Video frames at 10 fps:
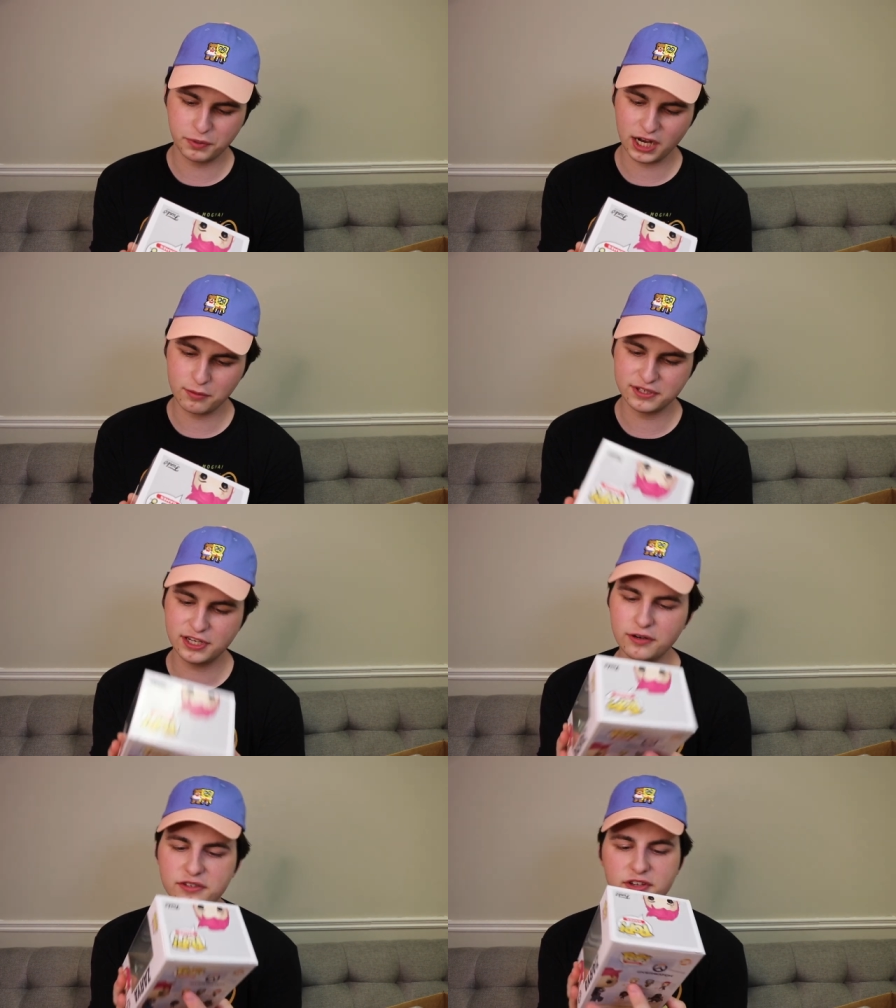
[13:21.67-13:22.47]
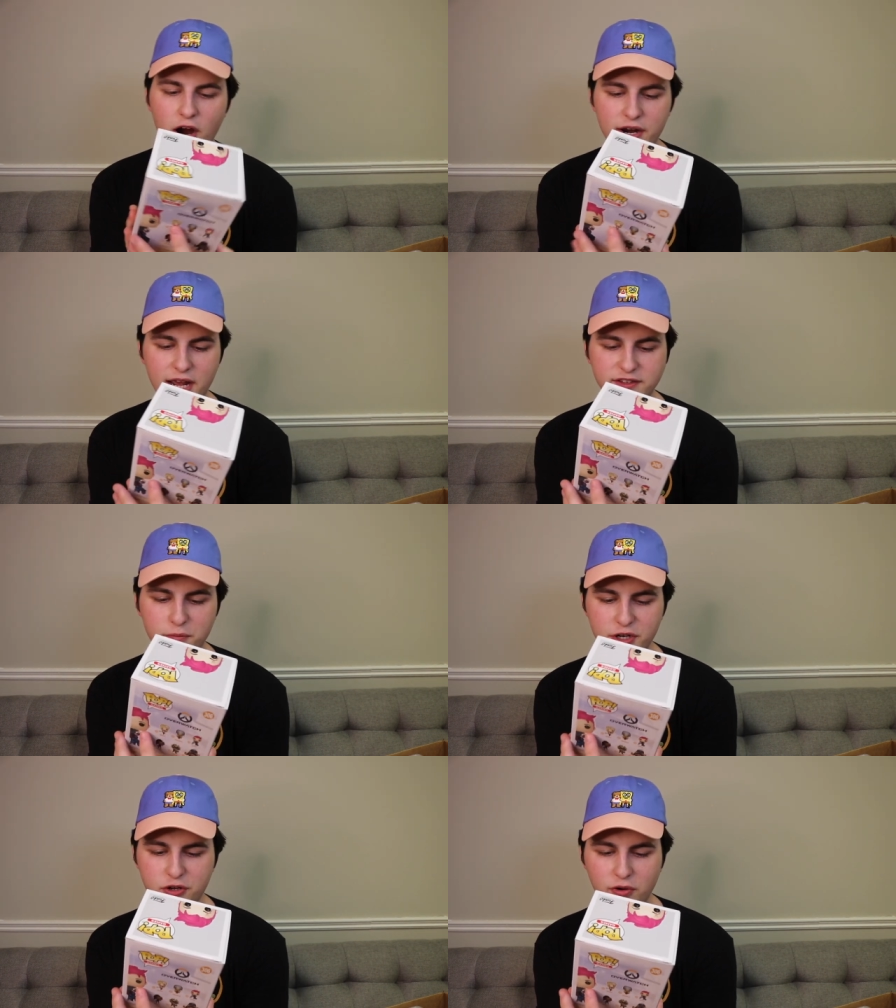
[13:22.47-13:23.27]
But anyways, here is Zarya. It's a
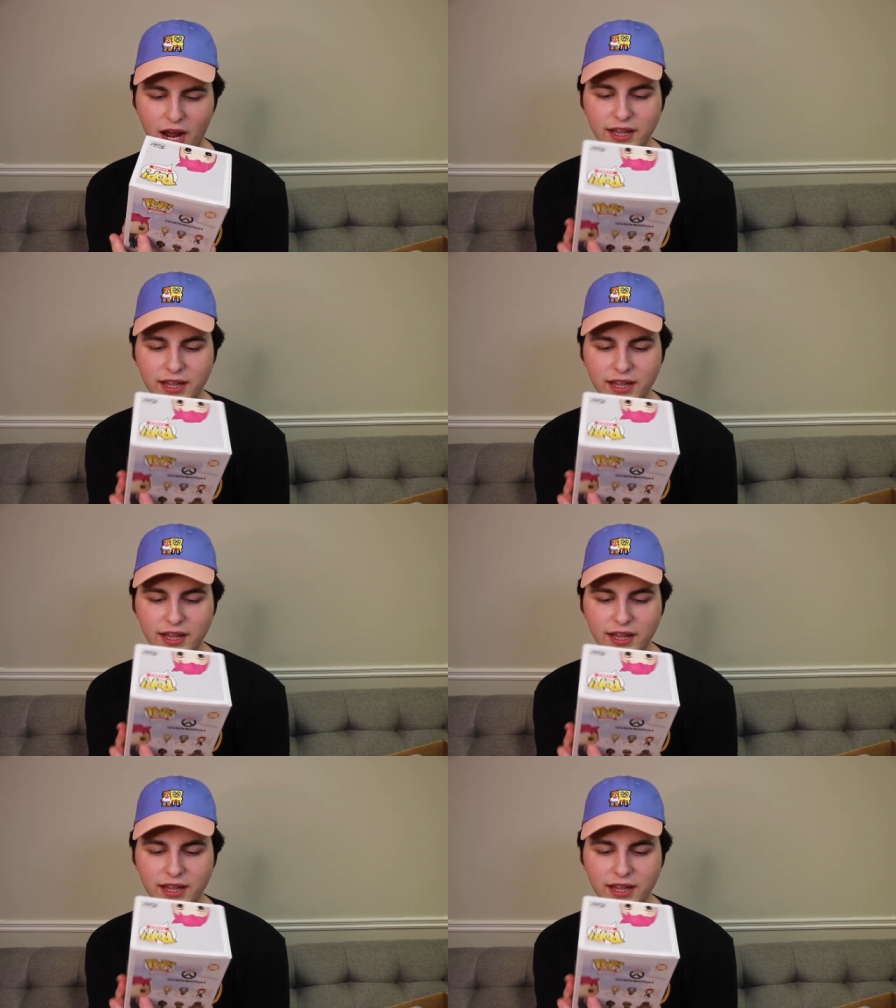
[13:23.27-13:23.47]
pretty cool one.